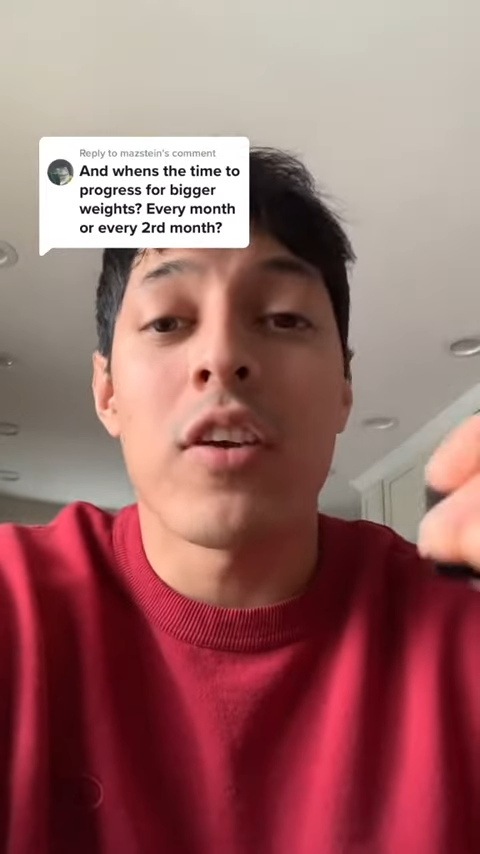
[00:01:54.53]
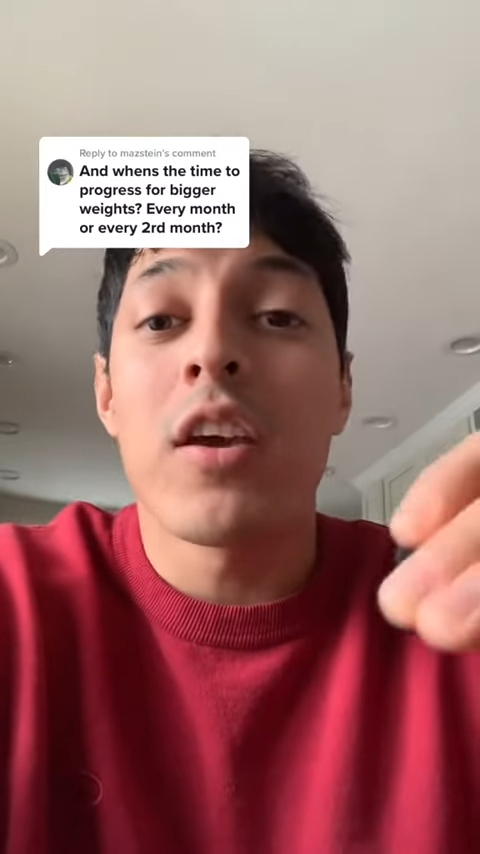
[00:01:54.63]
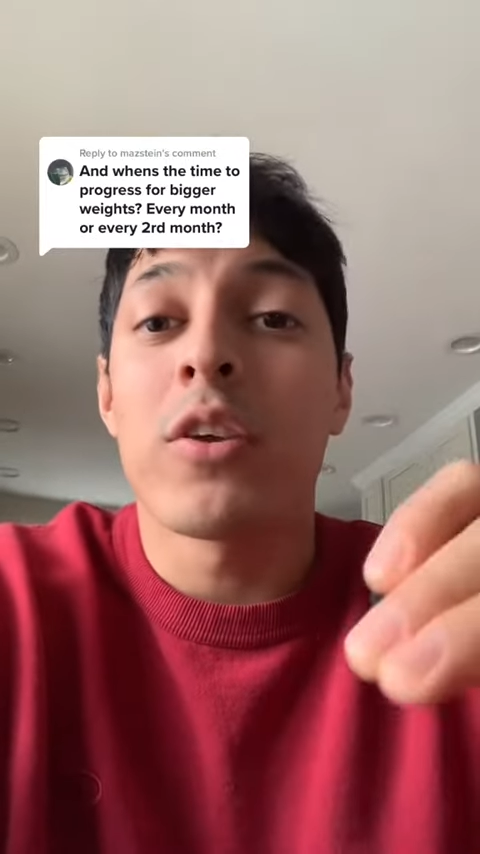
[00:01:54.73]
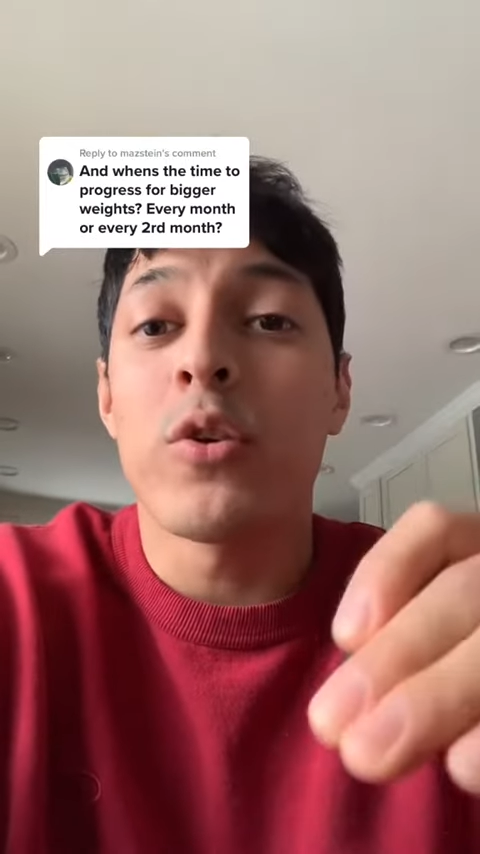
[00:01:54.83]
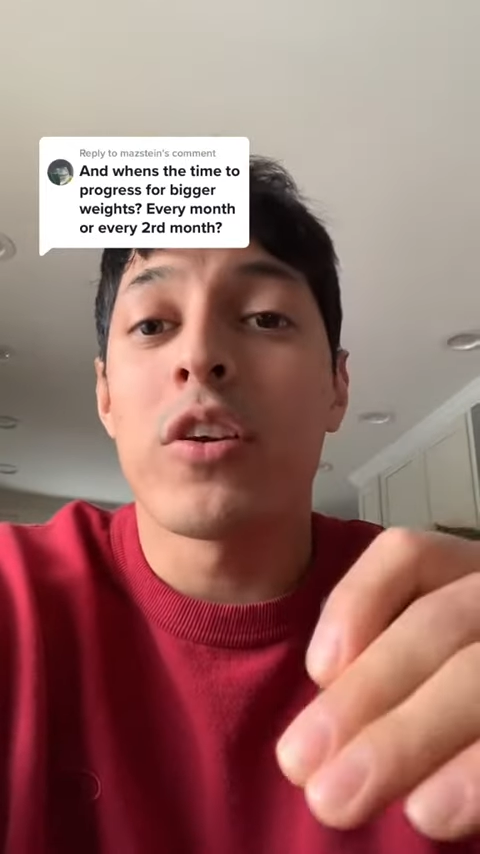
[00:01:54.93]

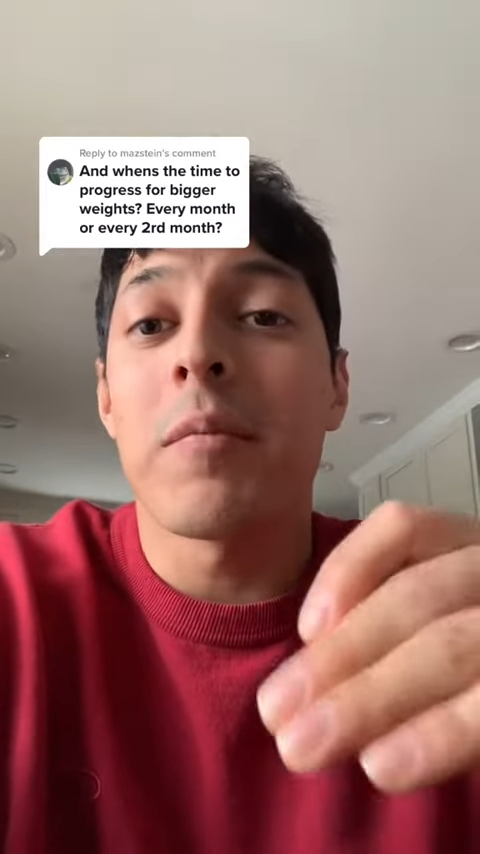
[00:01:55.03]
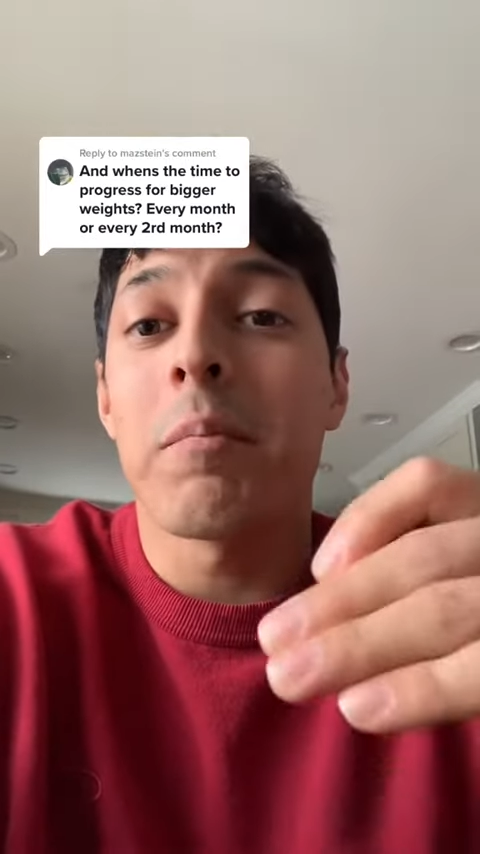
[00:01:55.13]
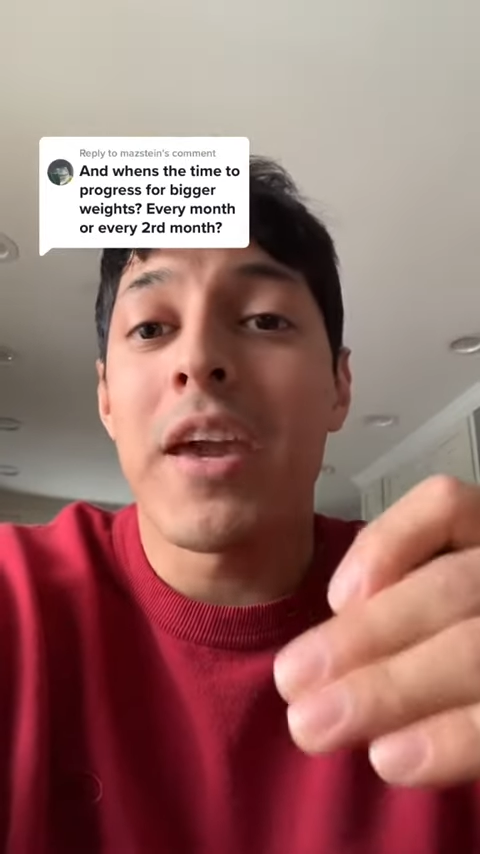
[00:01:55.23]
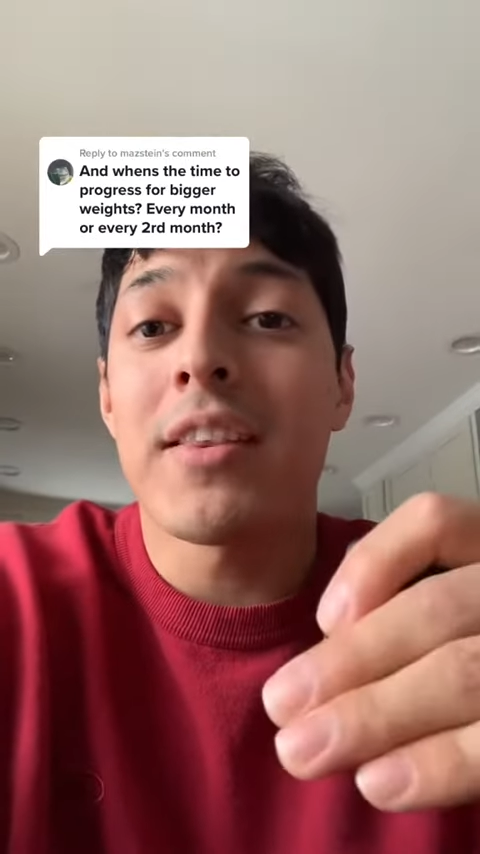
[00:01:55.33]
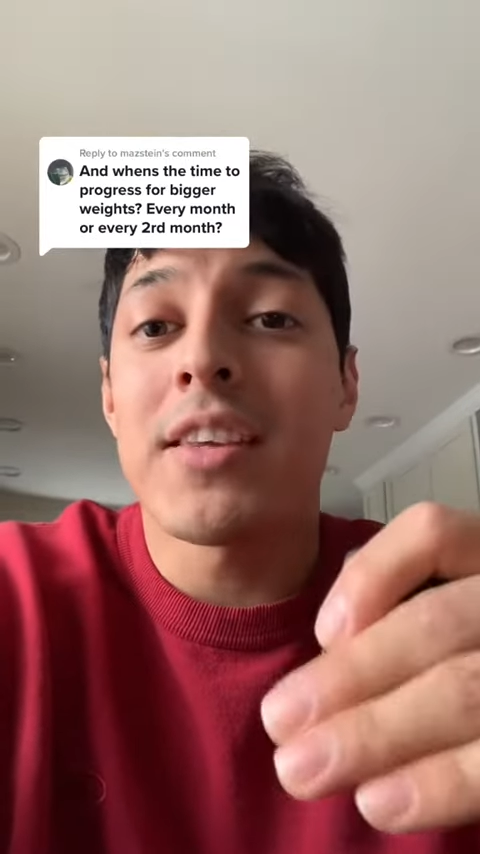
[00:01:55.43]
you can
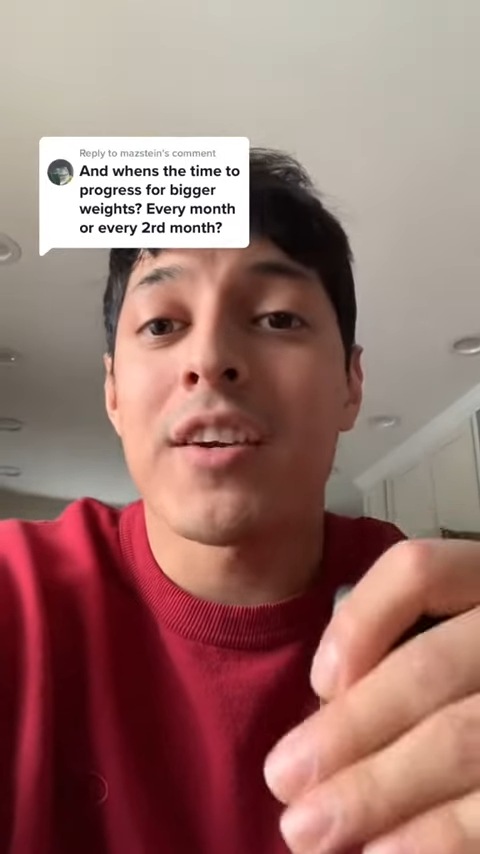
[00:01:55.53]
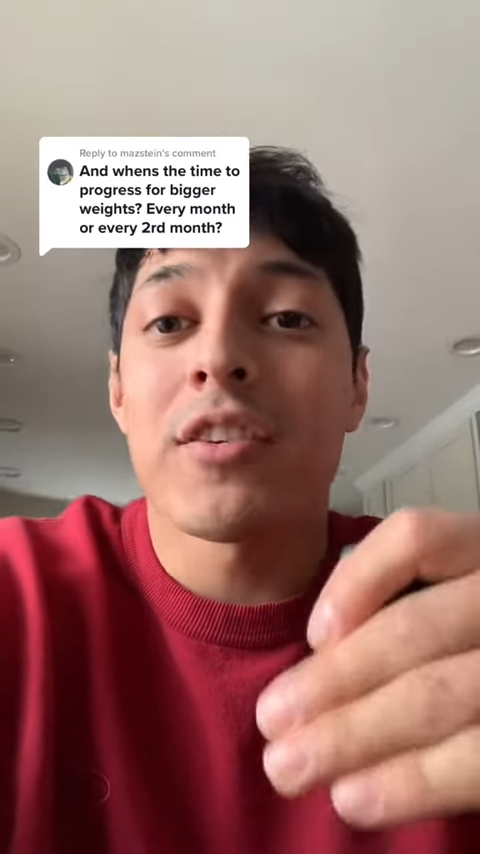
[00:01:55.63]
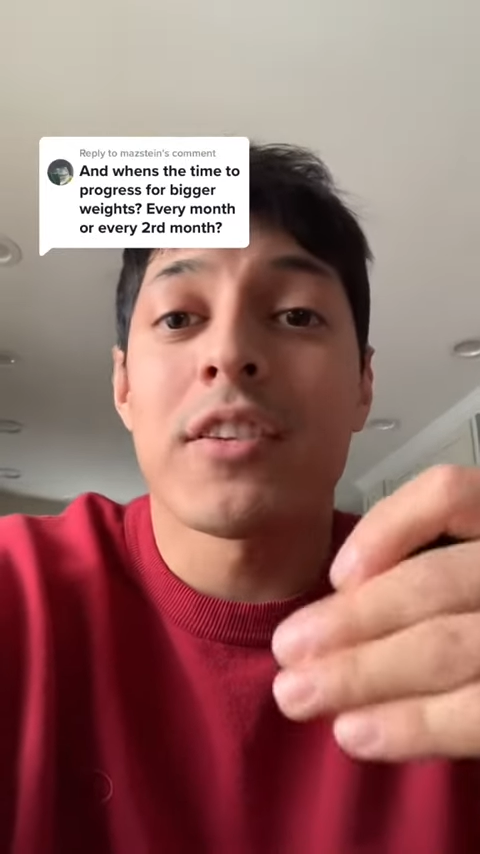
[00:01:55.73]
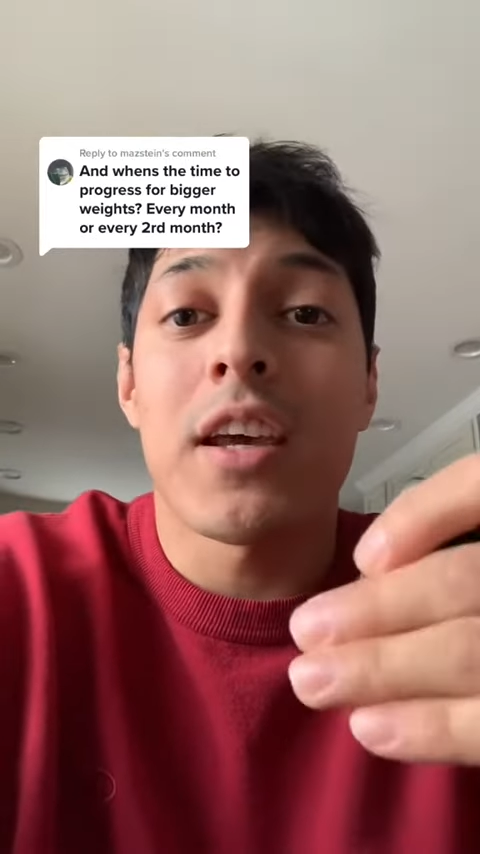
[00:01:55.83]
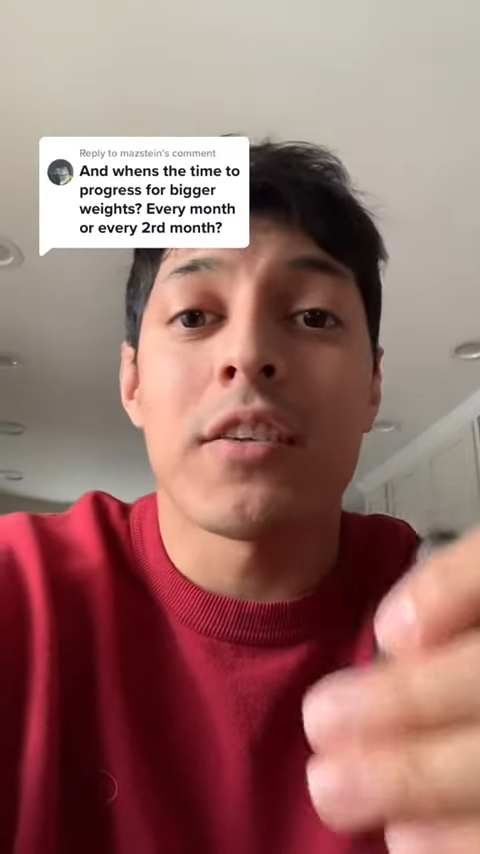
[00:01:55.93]
make the
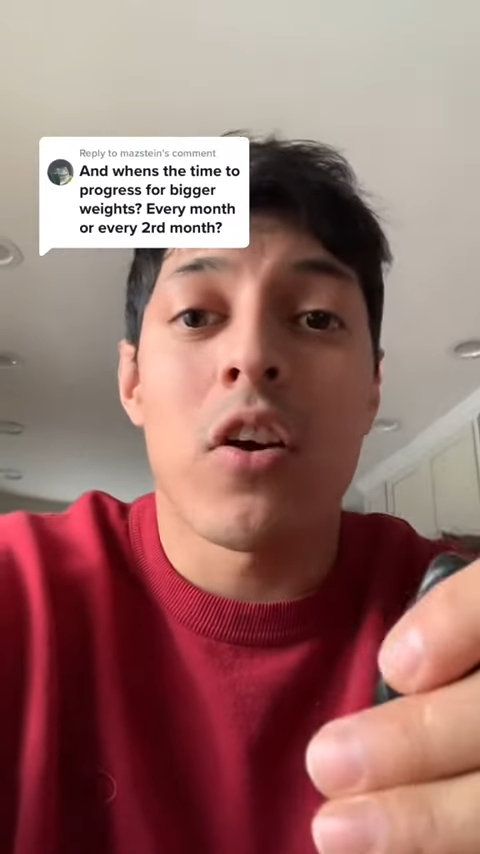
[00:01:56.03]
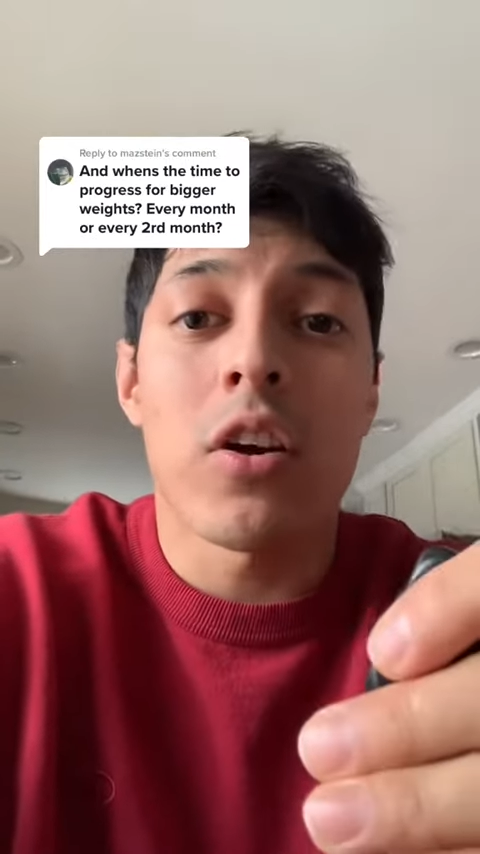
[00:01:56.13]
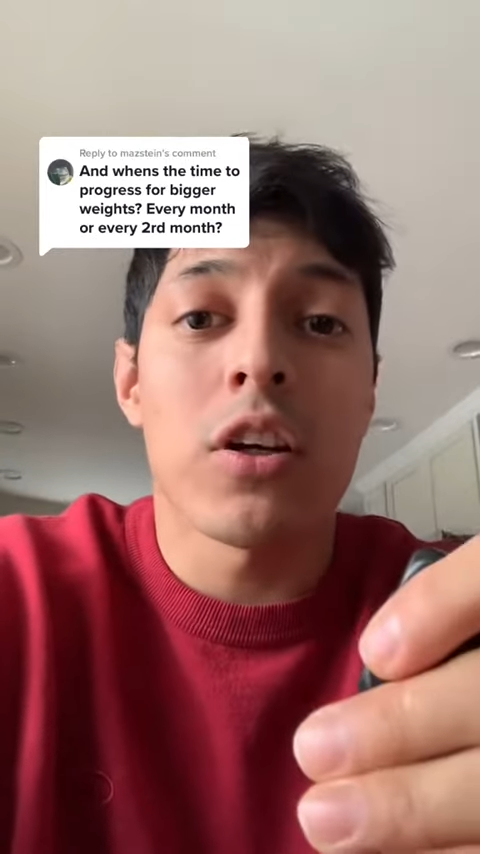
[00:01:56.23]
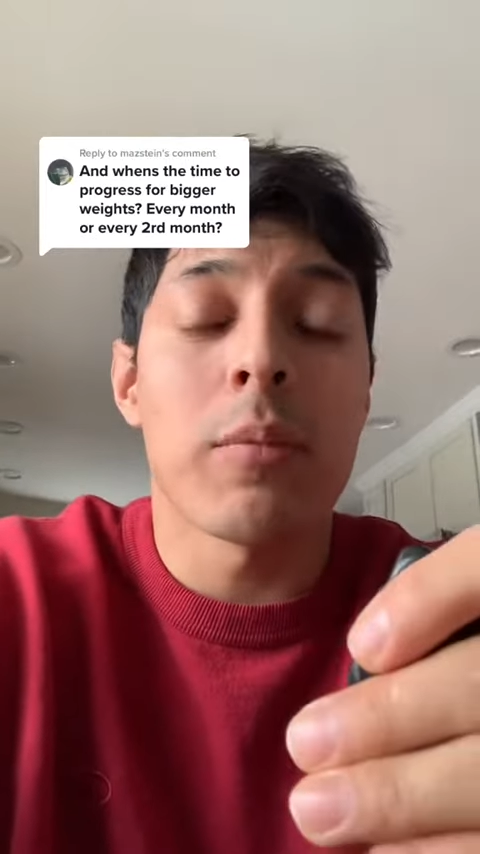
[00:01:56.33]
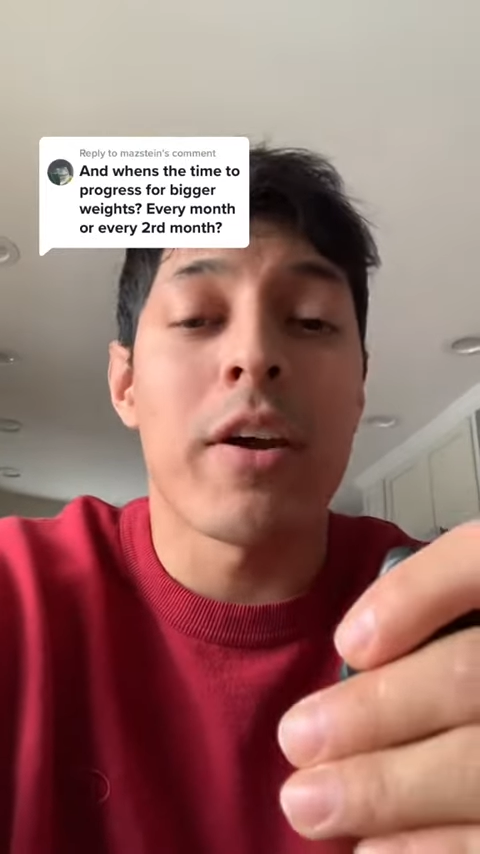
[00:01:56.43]
exercise
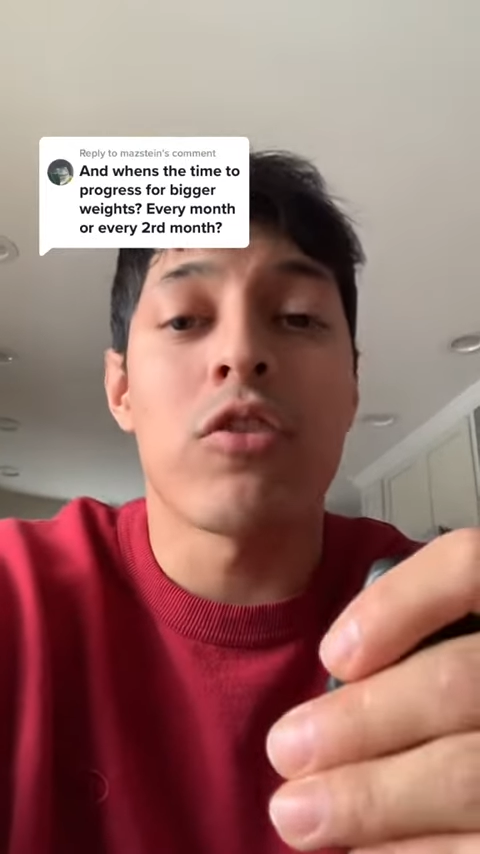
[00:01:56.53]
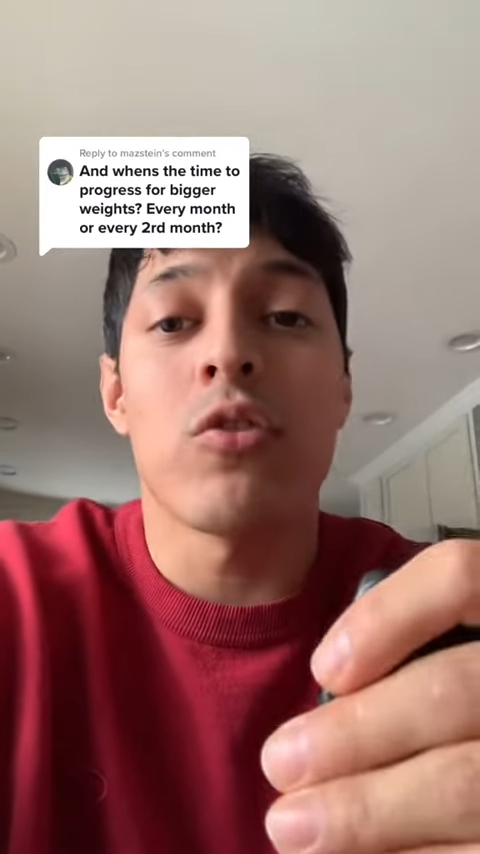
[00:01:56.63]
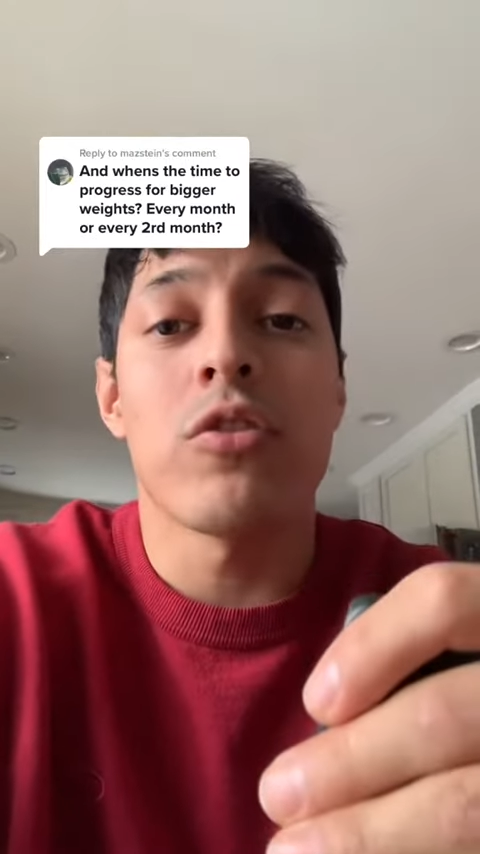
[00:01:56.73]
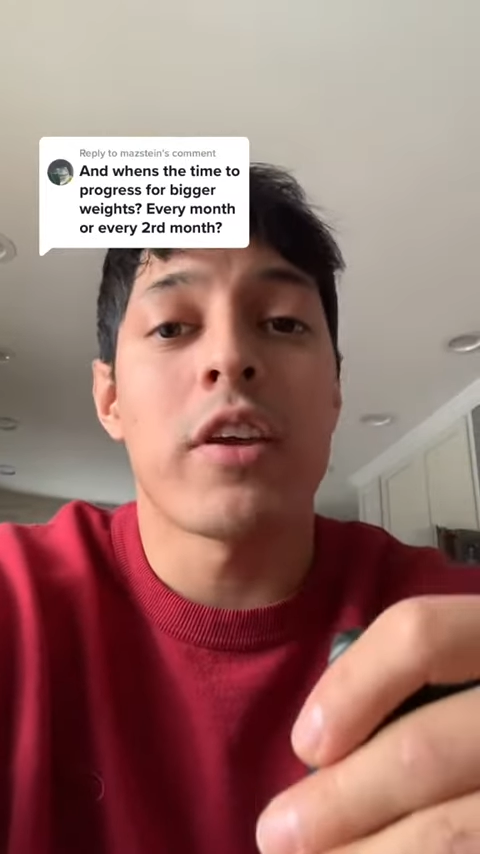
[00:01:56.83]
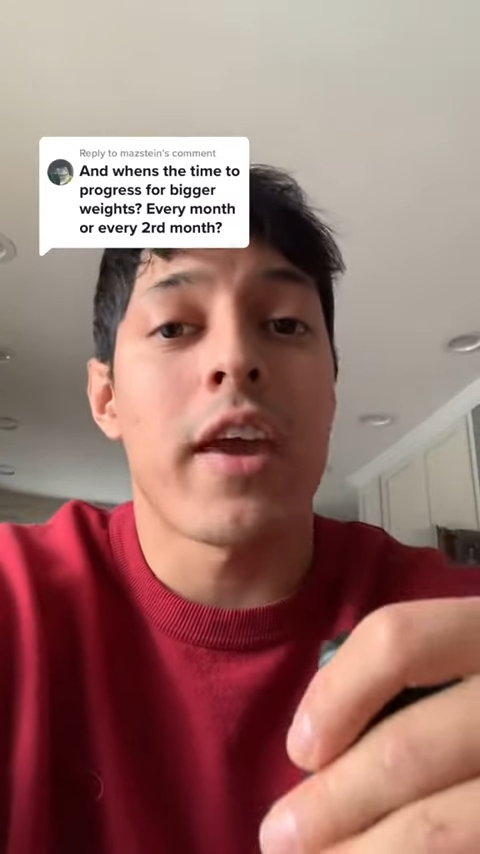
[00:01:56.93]
harder by choosing